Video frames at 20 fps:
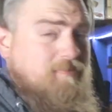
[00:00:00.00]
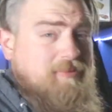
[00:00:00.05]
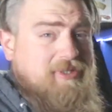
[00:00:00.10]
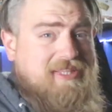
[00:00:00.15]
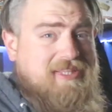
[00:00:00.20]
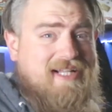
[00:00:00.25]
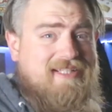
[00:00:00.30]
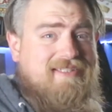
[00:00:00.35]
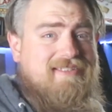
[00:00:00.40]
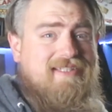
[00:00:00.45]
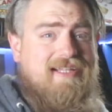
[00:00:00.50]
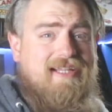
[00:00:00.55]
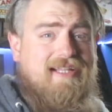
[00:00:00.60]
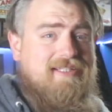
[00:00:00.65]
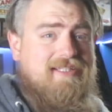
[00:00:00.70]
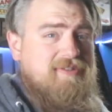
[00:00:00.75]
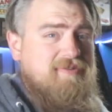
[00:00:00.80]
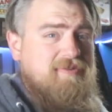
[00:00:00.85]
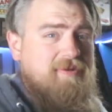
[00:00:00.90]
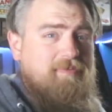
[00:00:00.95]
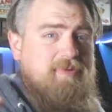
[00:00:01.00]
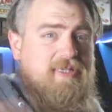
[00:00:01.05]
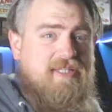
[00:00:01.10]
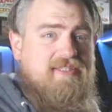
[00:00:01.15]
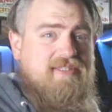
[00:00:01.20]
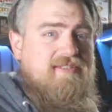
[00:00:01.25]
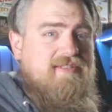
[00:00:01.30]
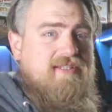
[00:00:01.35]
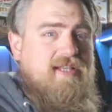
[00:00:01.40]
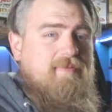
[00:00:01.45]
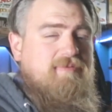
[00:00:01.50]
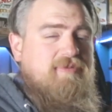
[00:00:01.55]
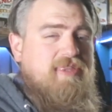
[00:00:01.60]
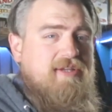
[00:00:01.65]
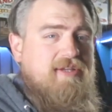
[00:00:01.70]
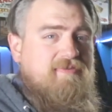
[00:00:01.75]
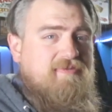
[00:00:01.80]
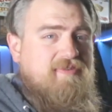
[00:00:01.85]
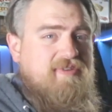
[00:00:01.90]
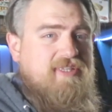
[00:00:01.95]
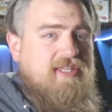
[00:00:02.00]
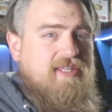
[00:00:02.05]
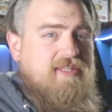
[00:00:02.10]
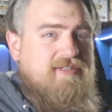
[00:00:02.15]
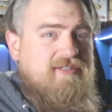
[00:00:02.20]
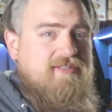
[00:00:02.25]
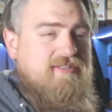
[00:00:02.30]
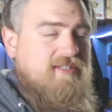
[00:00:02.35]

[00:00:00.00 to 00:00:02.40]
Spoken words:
But that's it. You repeat the same thing for the other